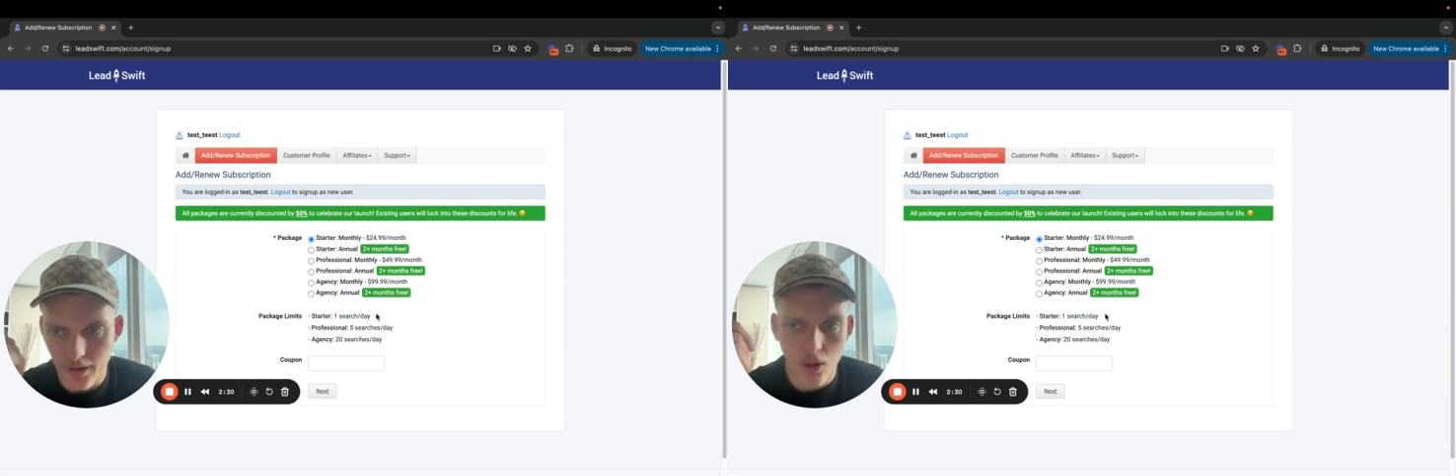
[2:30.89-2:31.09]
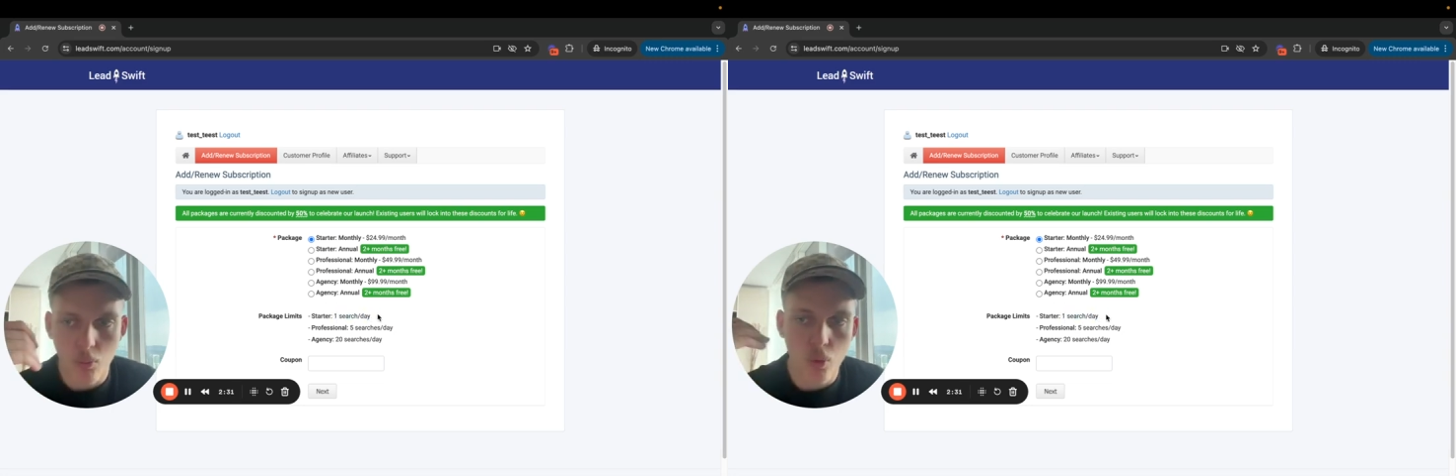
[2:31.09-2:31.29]

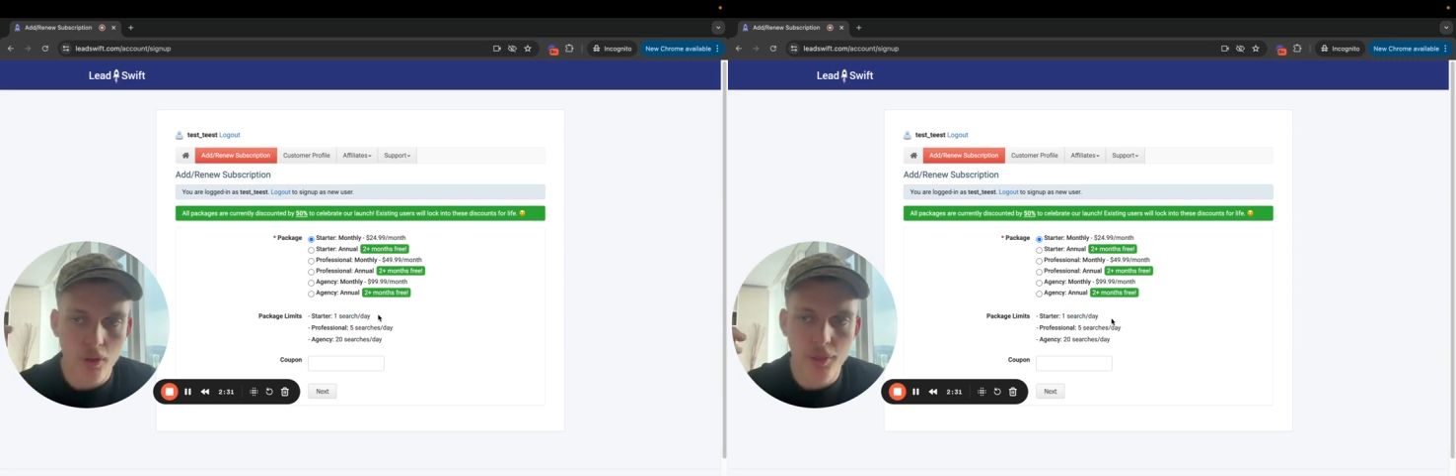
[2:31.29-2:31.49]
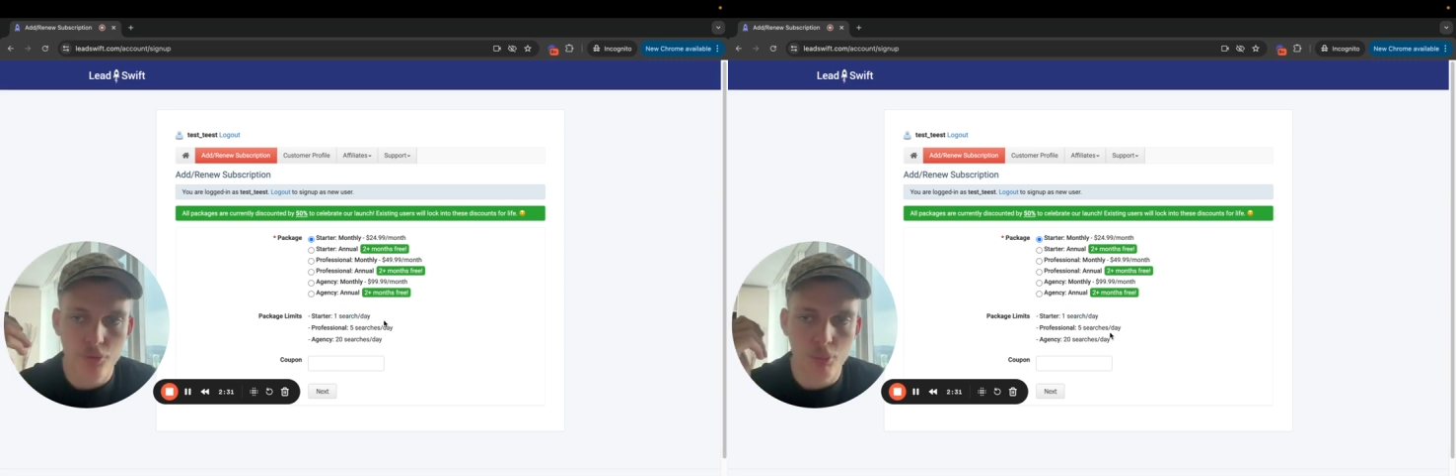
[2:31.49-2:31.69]
And I'll walk
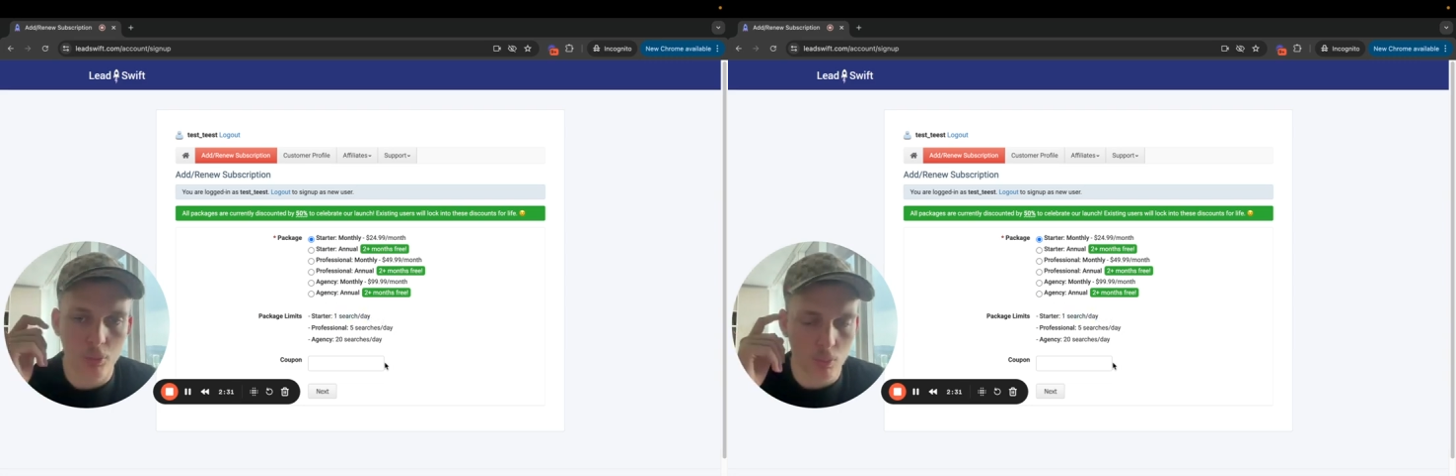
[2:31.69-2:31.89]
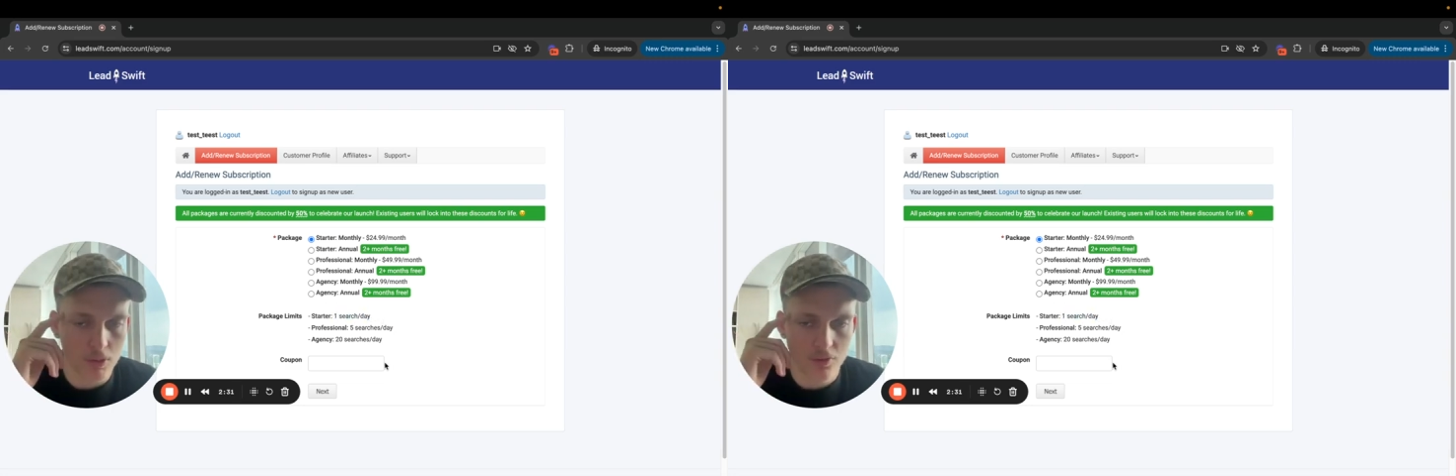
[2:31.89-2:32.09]
you through what
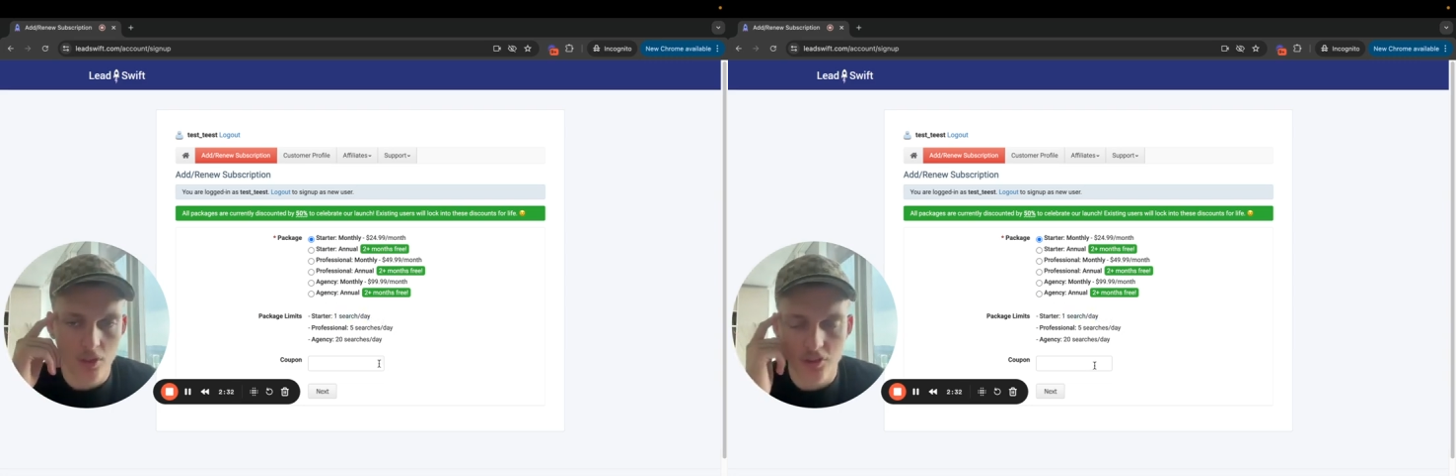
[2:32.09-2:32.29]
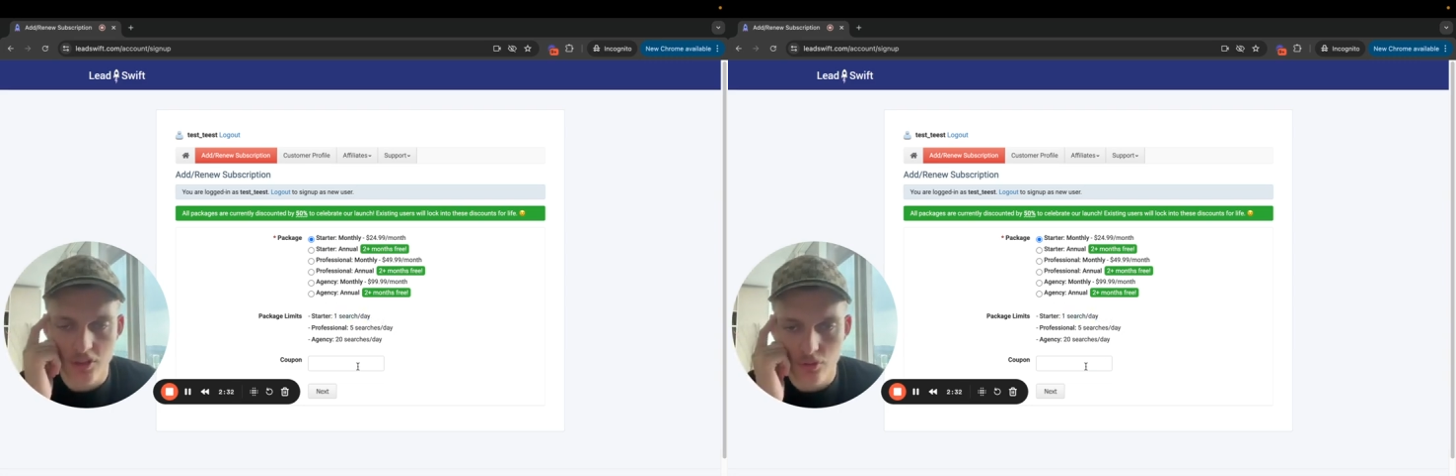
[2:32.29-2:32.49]
one
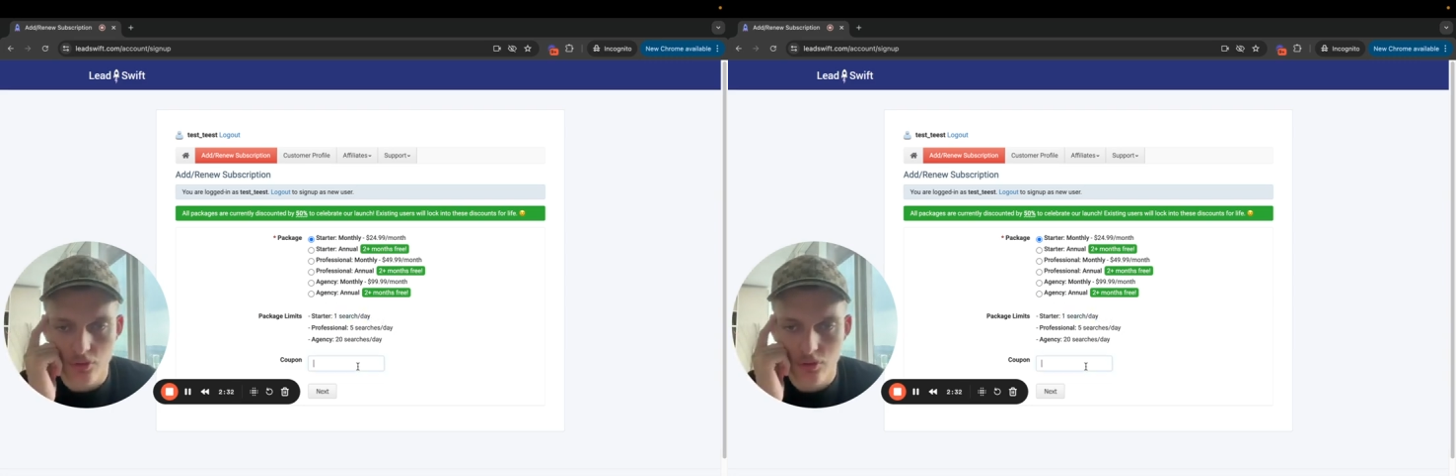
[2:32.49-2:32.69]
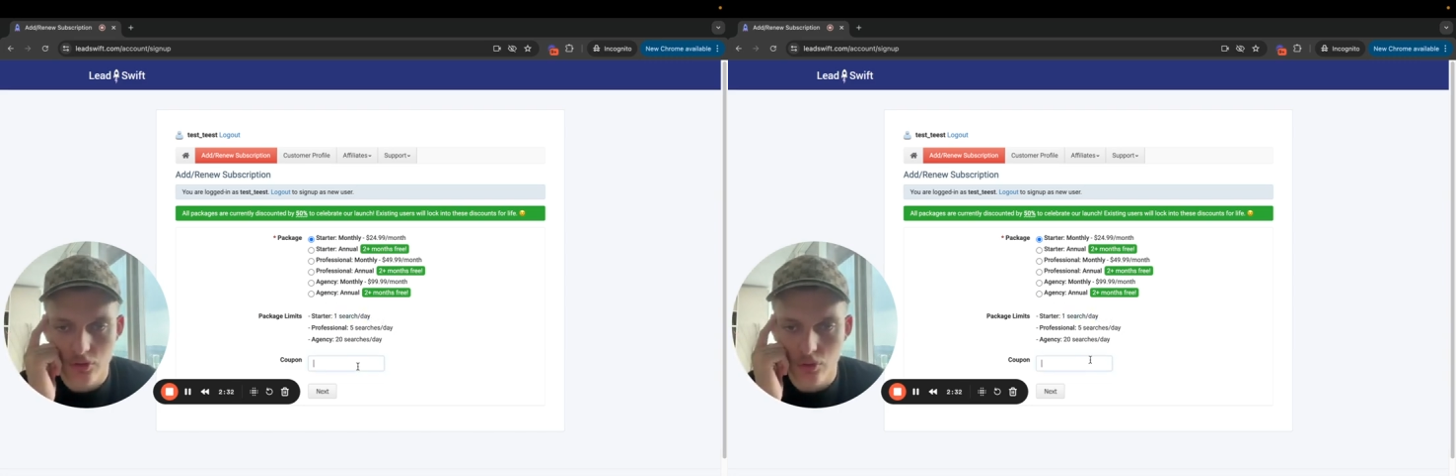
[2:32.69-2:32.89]
search is
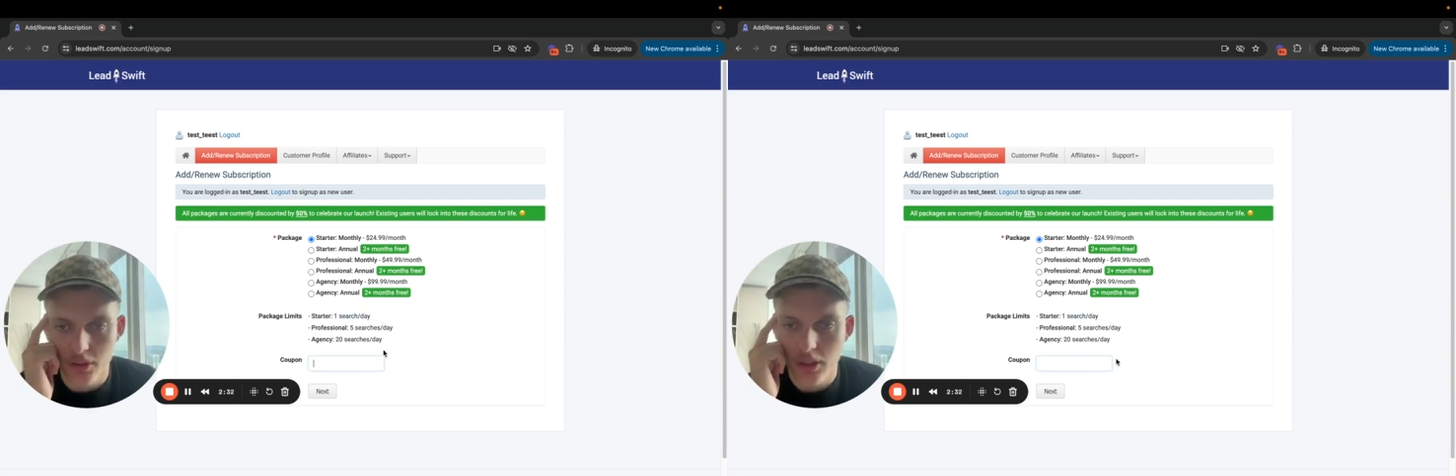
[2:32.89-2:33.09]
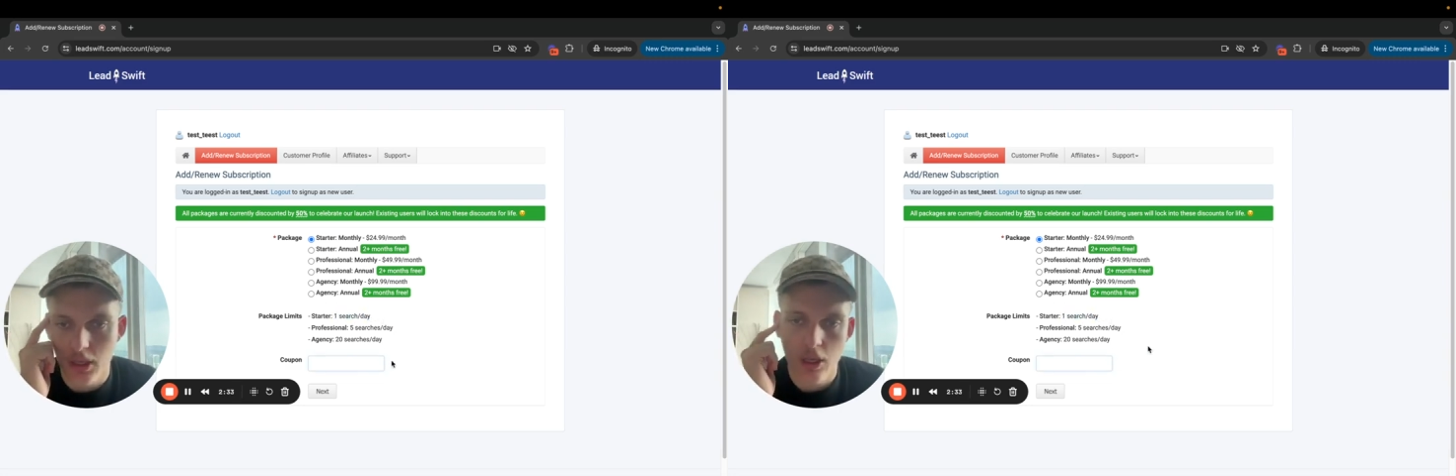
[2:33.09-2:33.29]

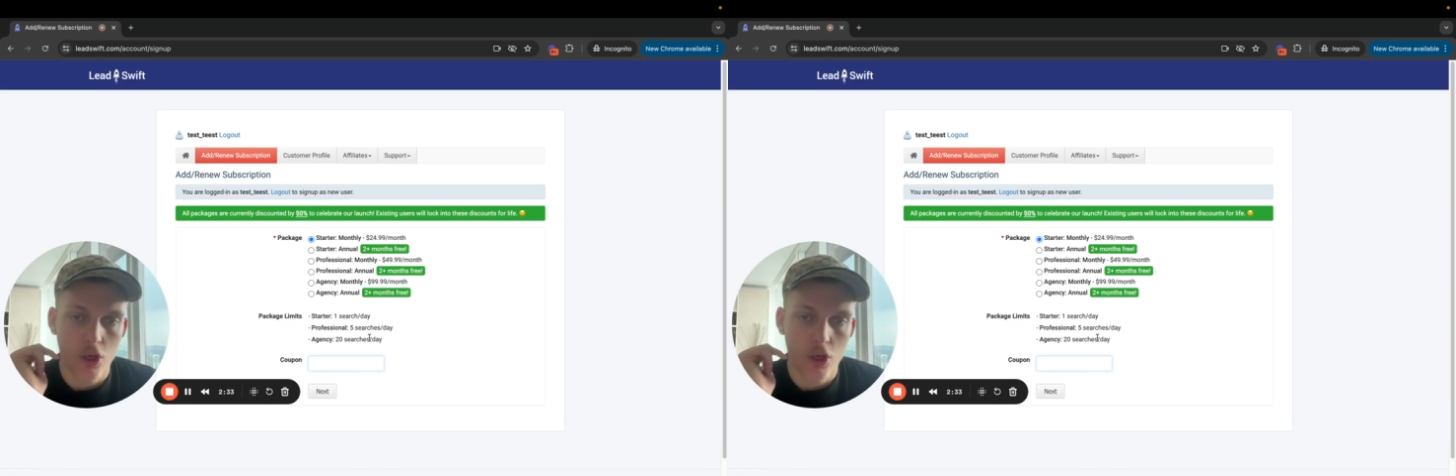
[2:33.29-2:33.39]
shortly.